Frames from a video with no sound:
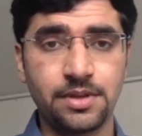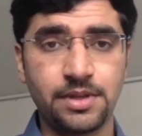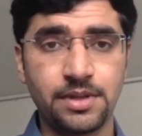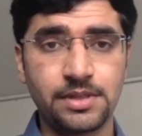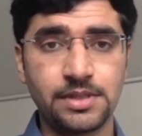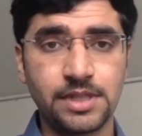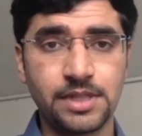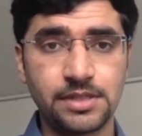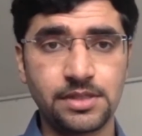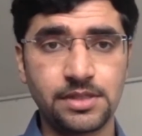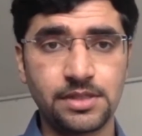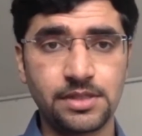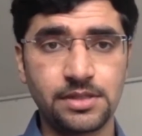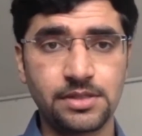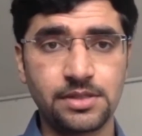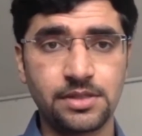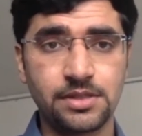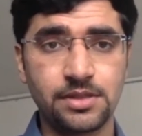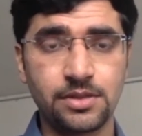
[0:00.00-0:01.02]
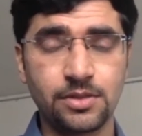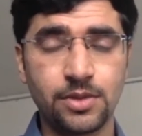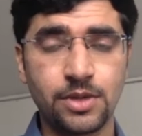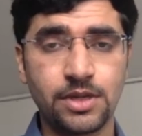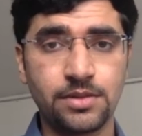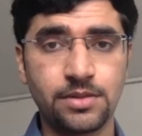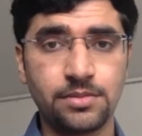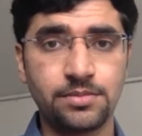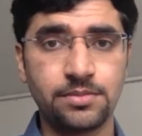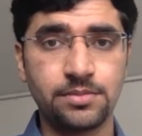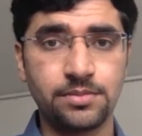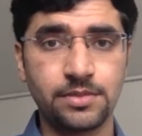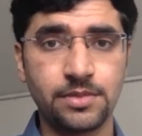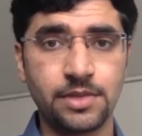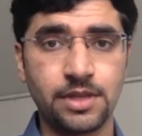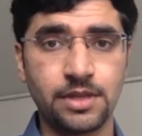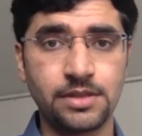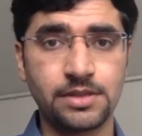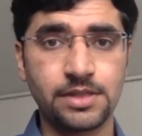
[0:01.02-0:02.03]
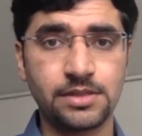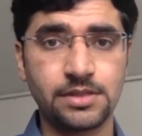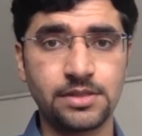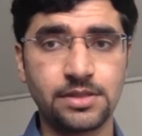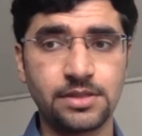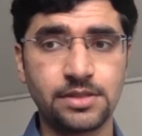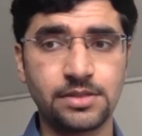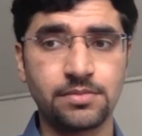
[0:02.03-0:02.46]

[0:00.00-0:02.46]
sensors, quantum sensors,